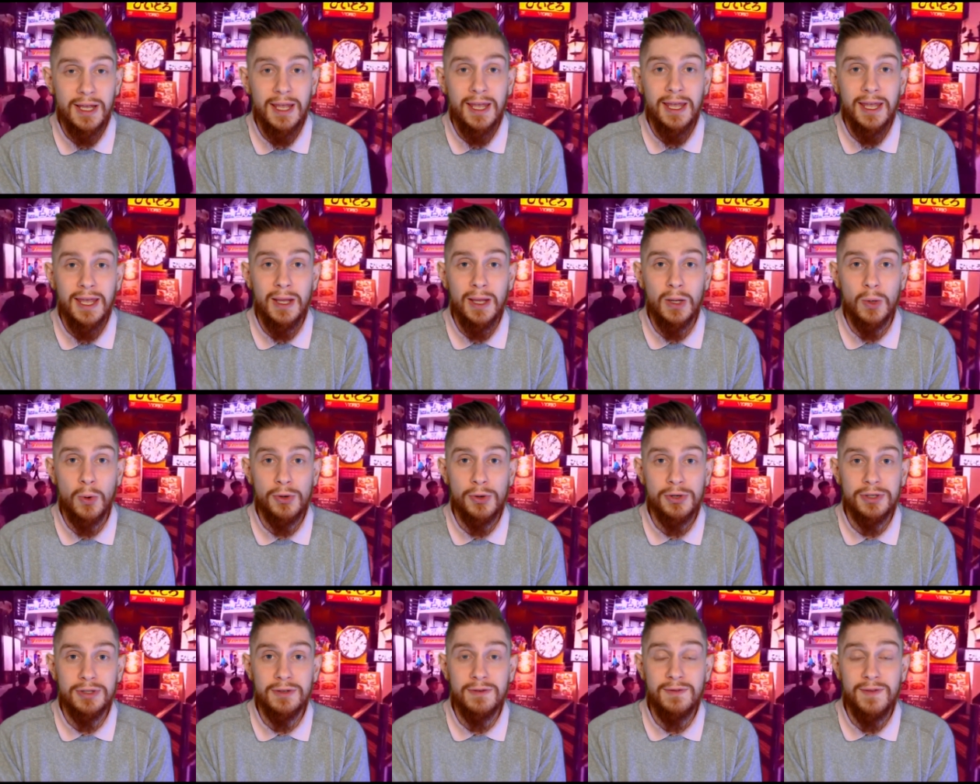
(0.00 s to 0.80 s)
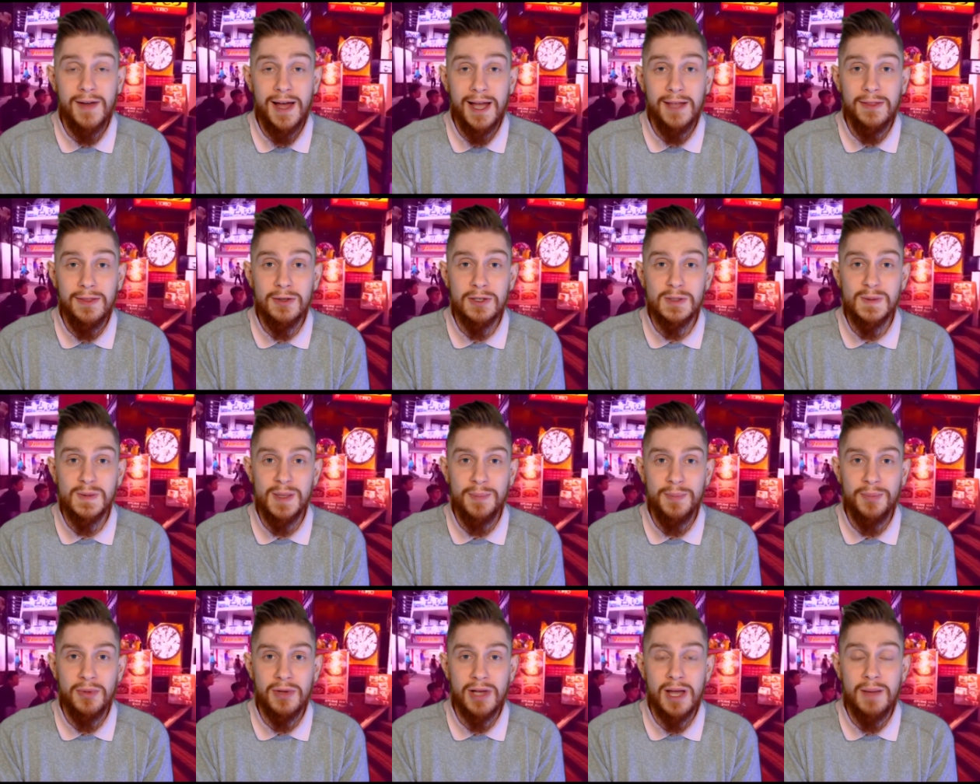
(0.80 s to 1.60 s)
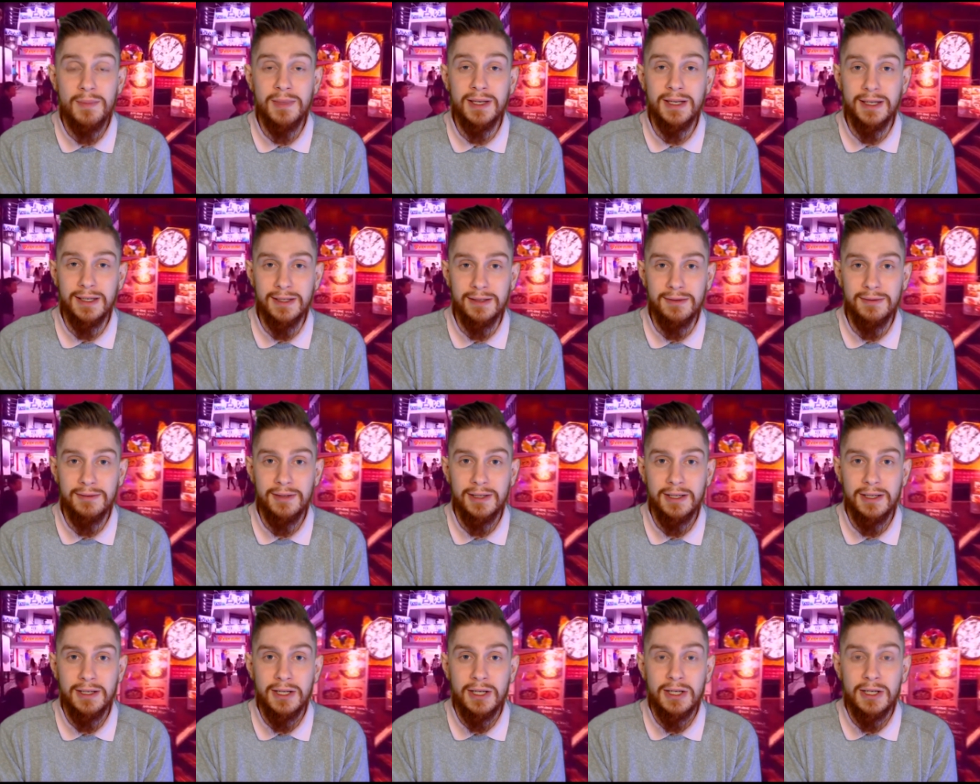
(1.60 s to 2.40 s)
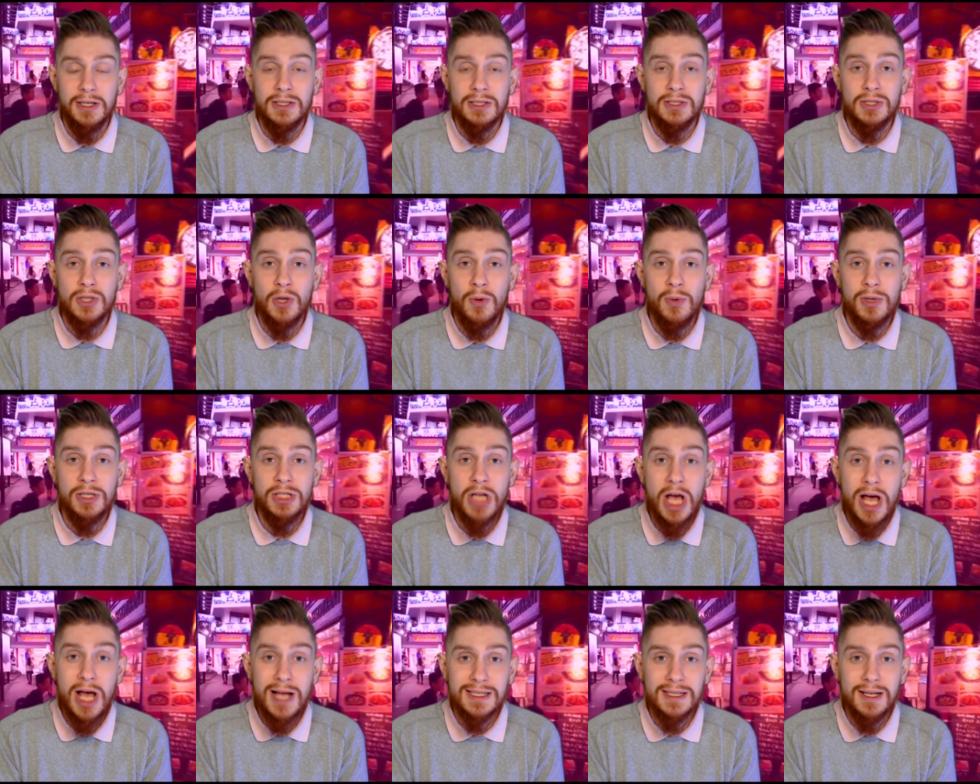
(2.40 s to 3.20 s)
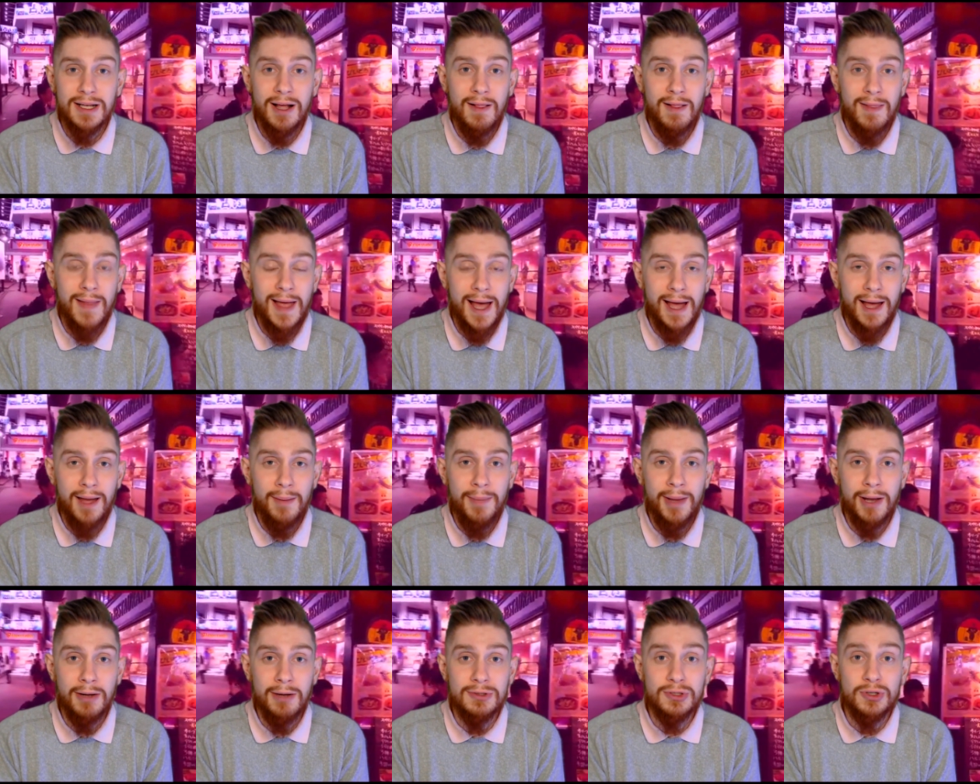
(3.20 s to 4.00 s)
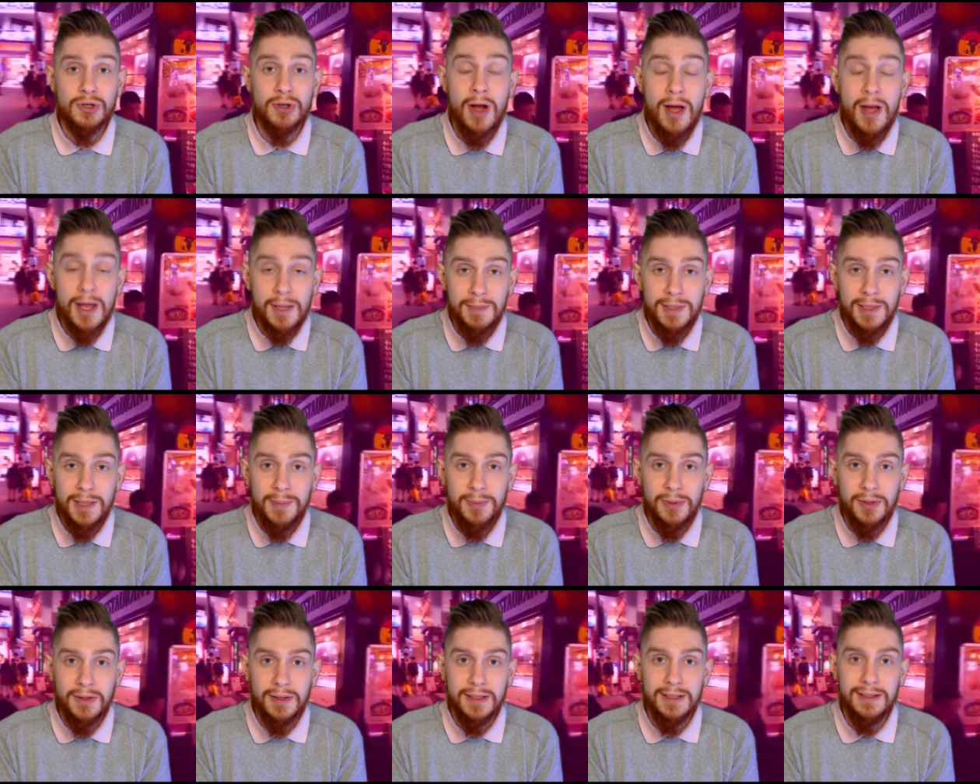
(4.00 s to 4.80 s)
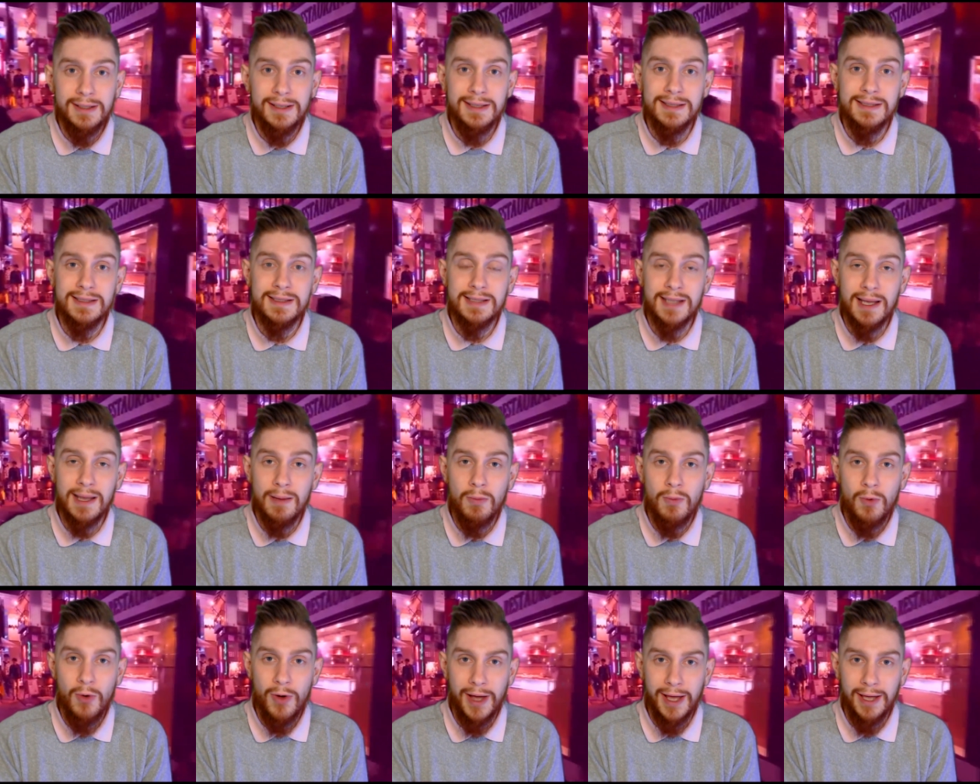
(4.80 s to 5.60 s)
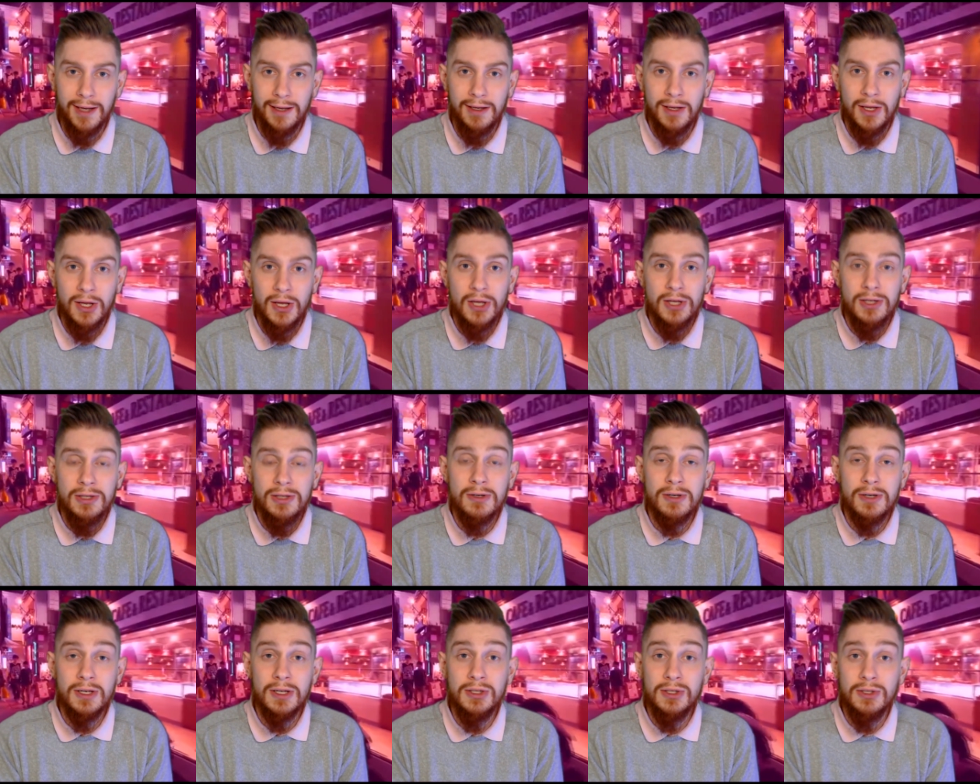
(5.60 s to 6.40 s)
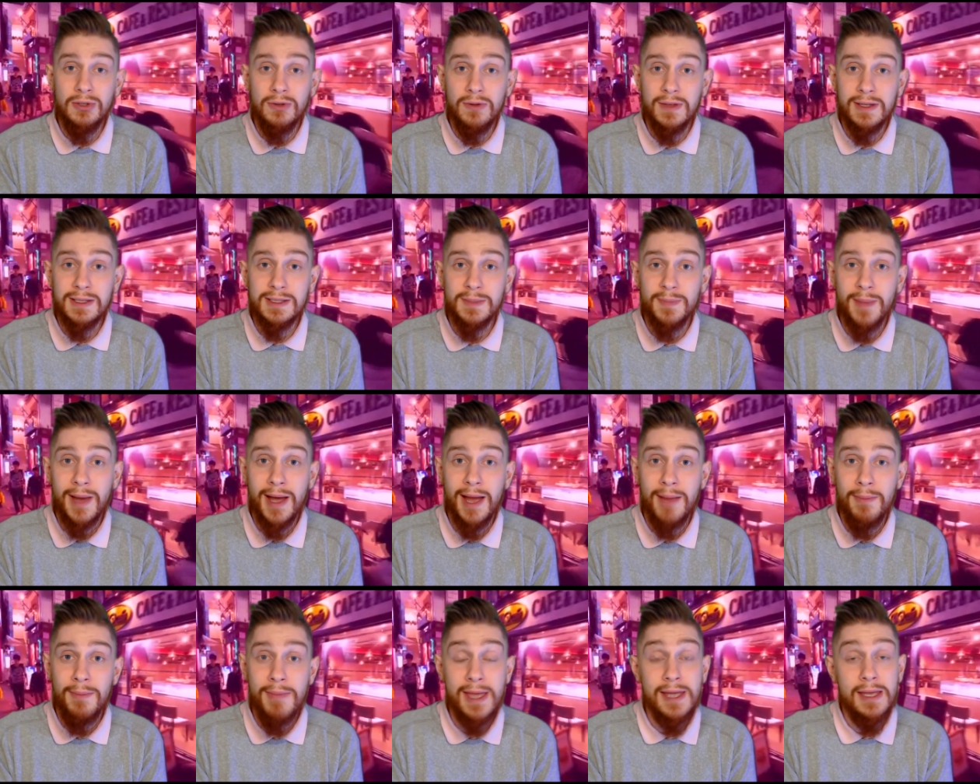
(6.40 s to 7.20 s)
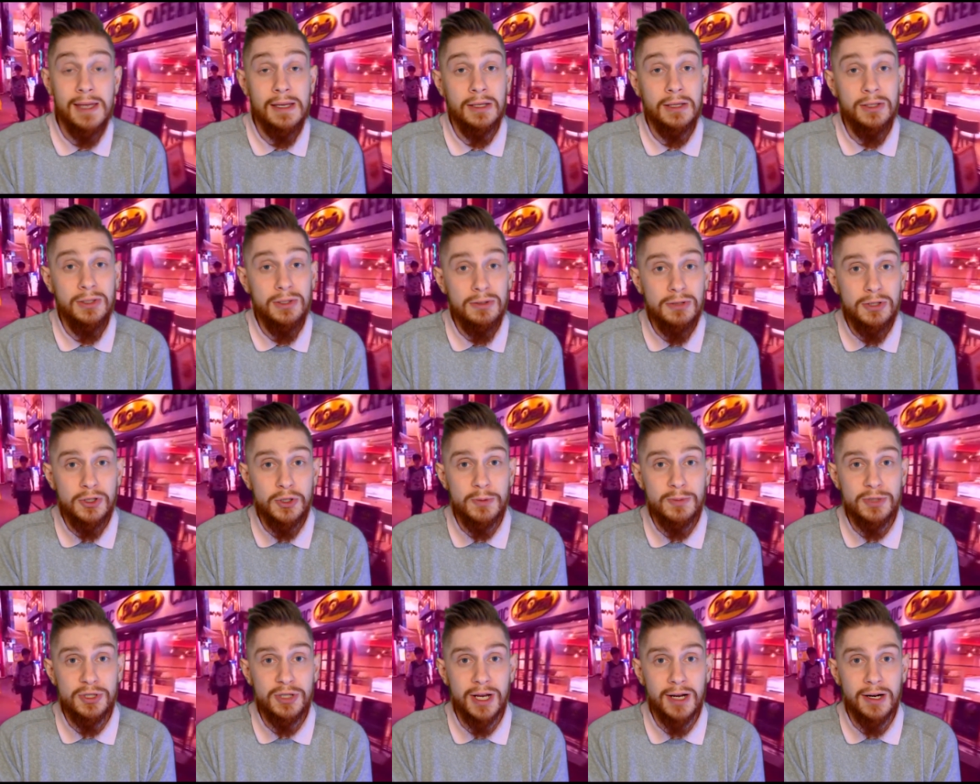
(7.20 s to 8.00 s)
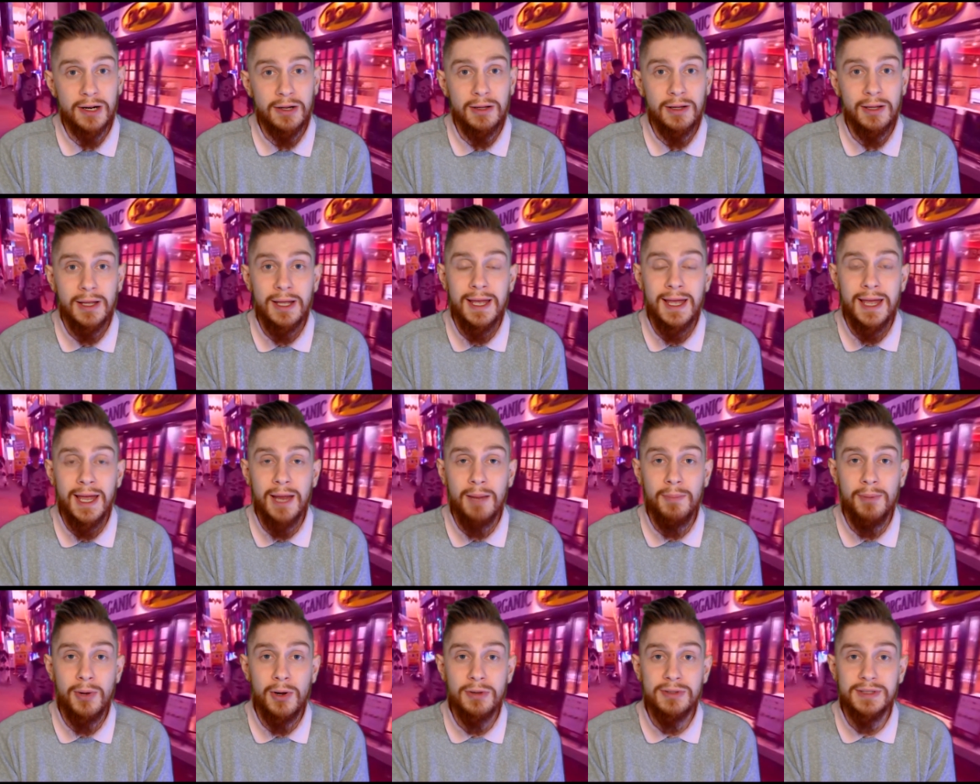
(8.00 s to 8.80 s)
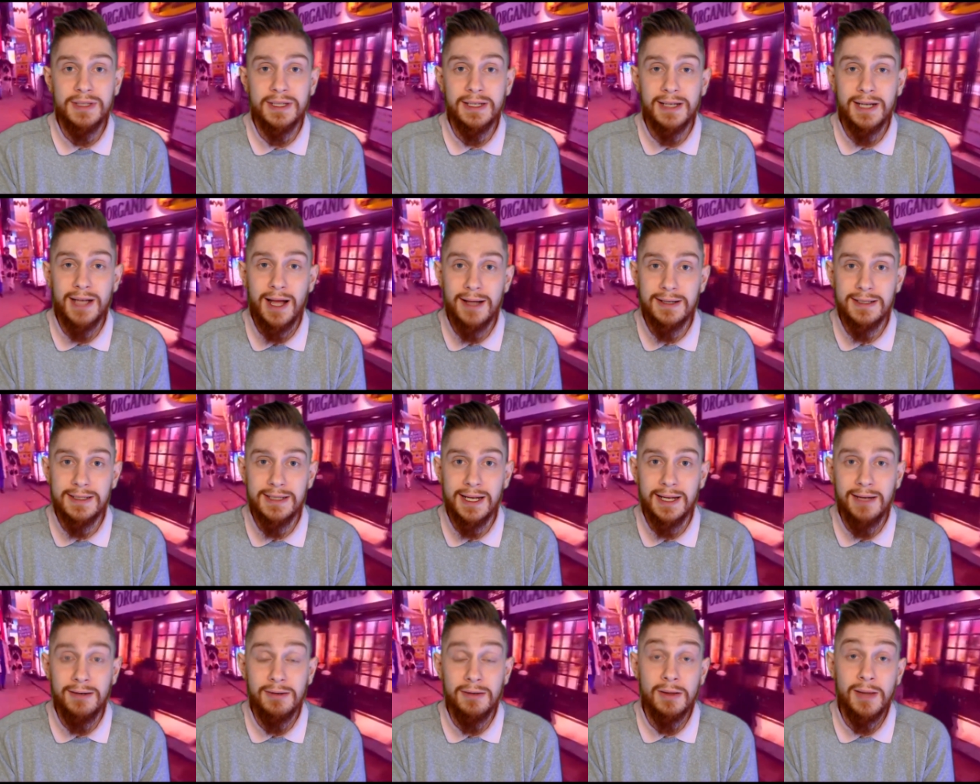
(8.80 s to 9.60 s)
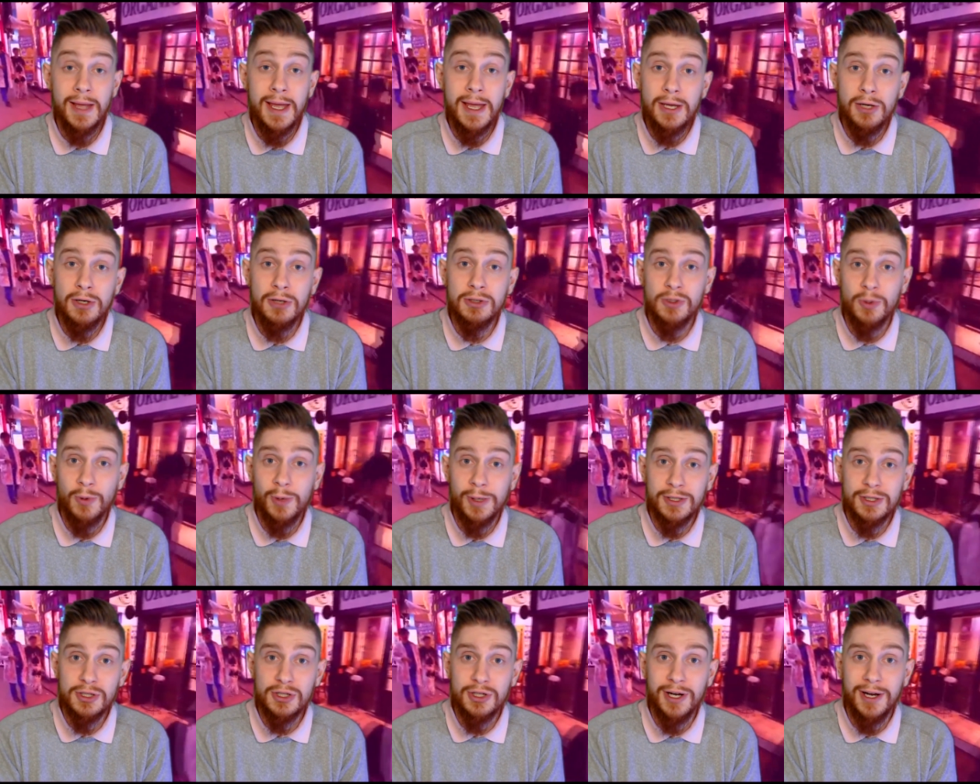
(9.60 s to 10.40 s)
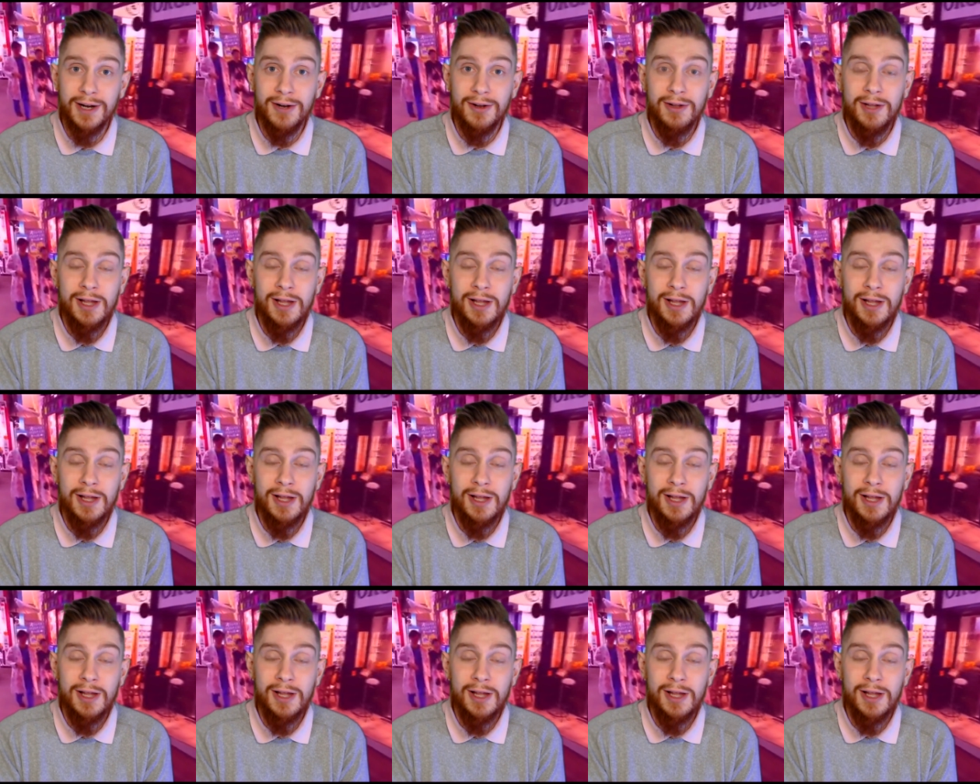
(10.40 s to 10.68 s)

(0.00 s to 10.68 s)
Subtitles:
in order to find those people coming in. So we talked a lot about drawing people in some way. You can do this by making a YouTube channel and posting content like your Twitch channel